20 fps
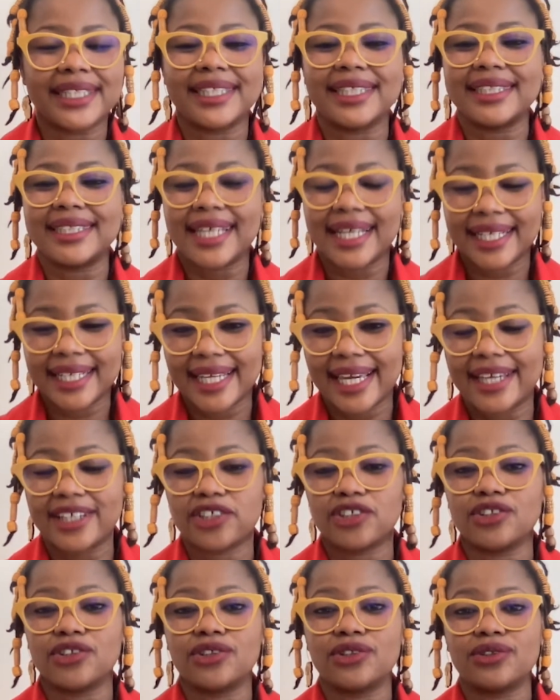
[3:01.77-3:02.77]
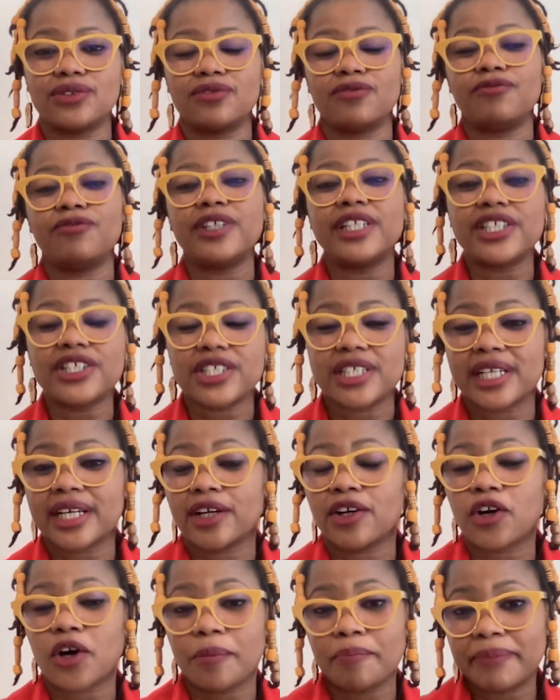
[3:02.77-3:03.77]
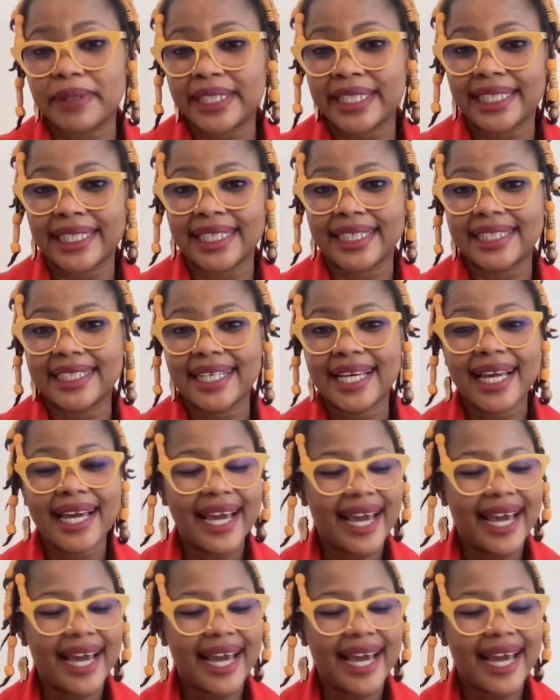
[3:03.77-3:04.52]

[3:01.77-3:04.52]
and a dedication to finishing and completing it.